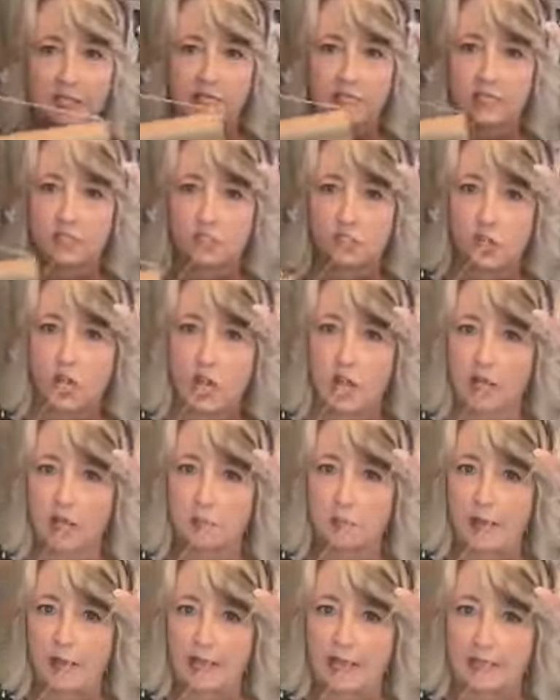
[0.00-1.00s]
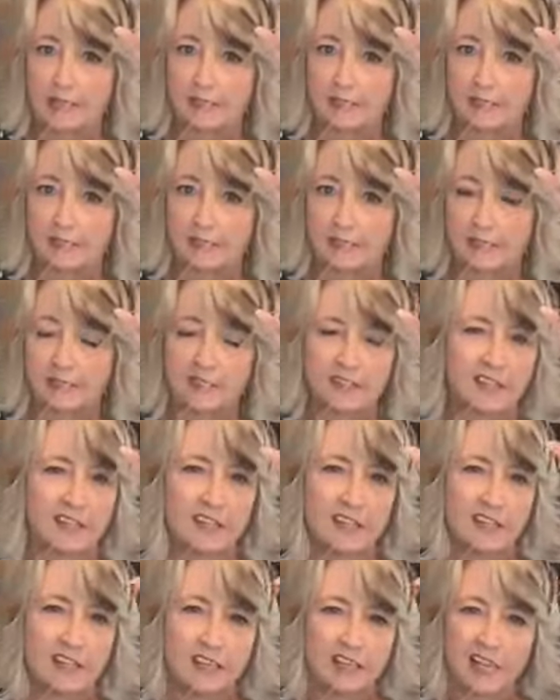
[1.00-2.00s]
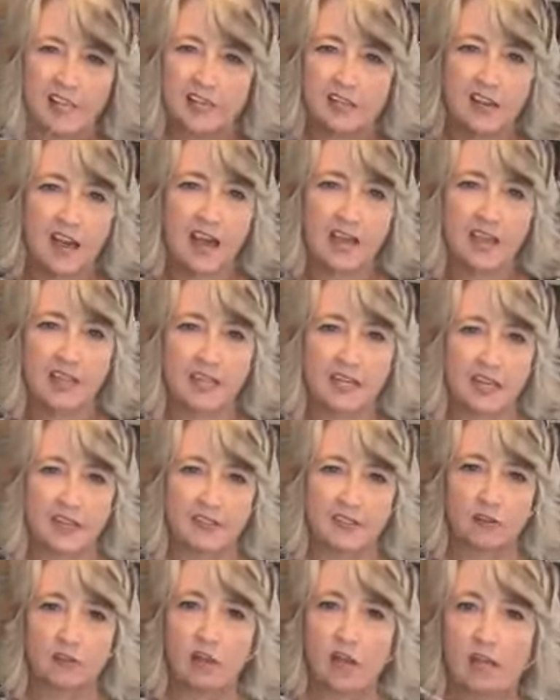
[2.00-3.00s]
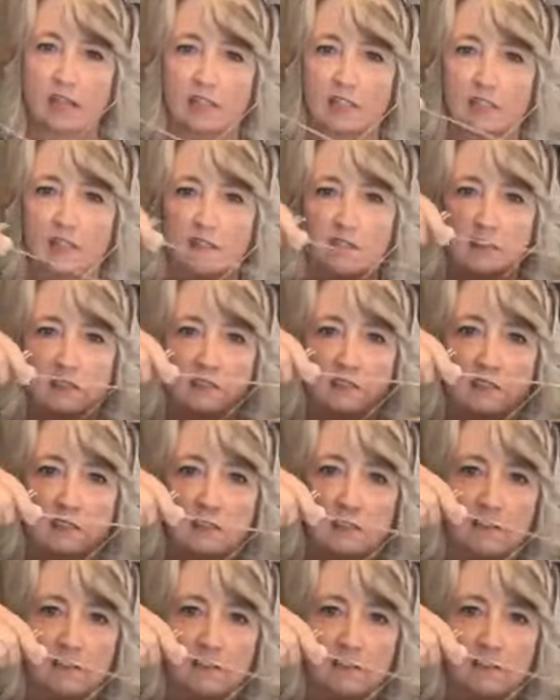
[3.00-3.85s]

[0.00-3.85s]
white chalk paste, not another color.